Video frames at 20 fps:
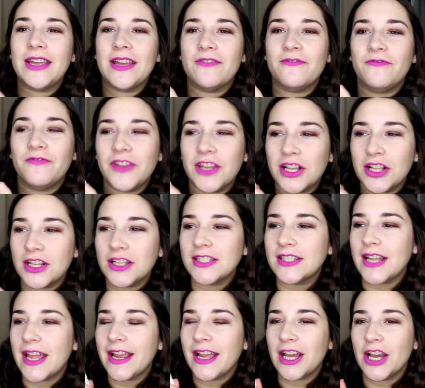It feels
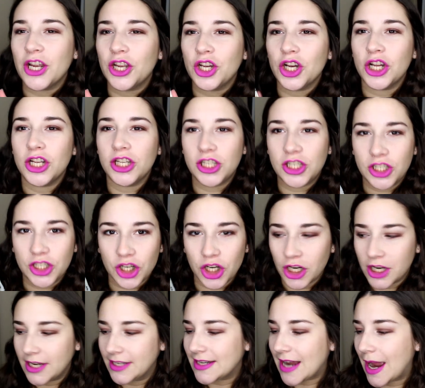like a good
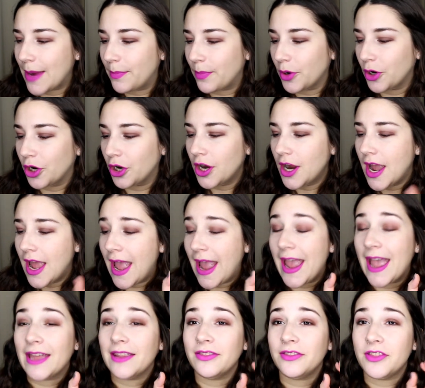sturdy diaper
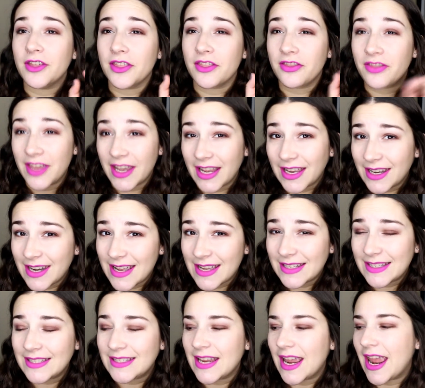and the
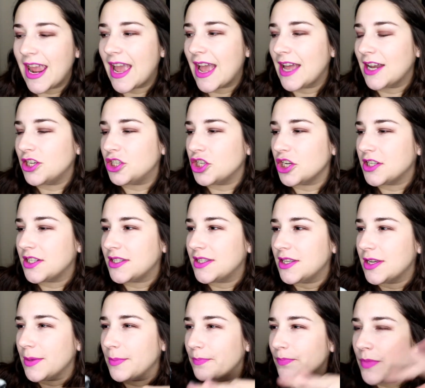thickness and just
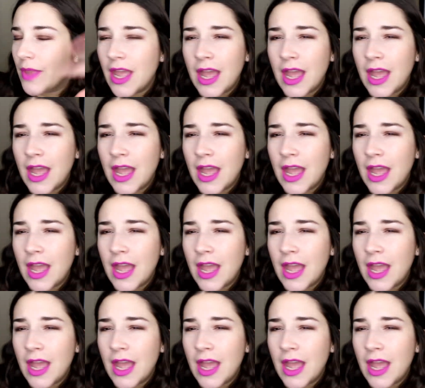the